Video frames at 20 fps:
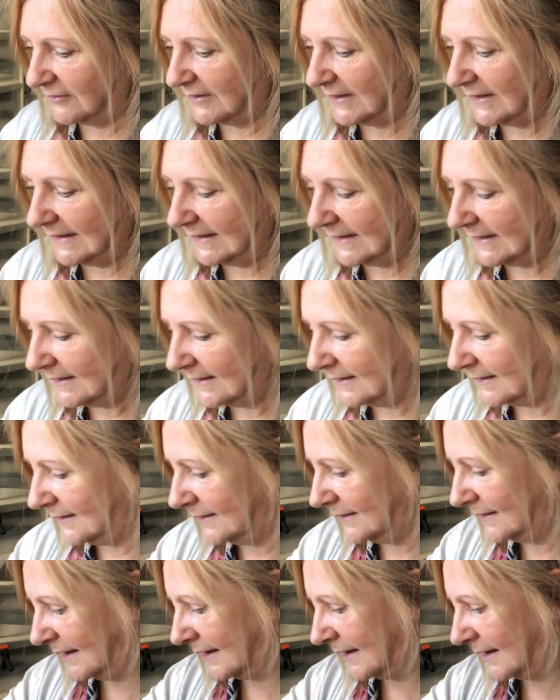
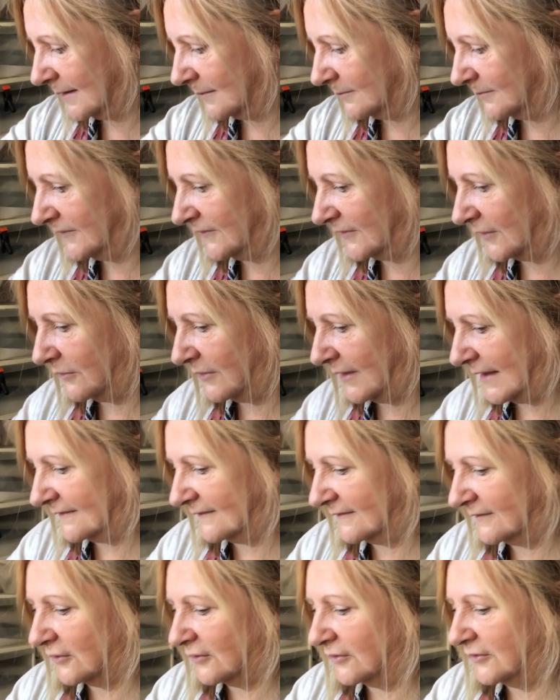really. So
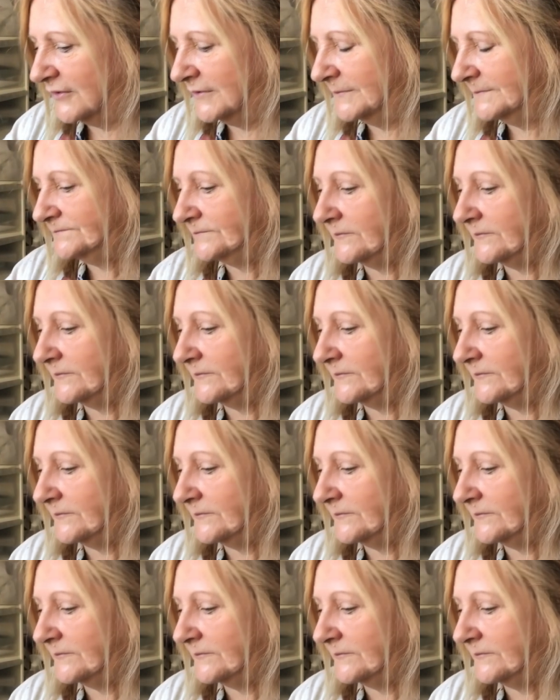that's good.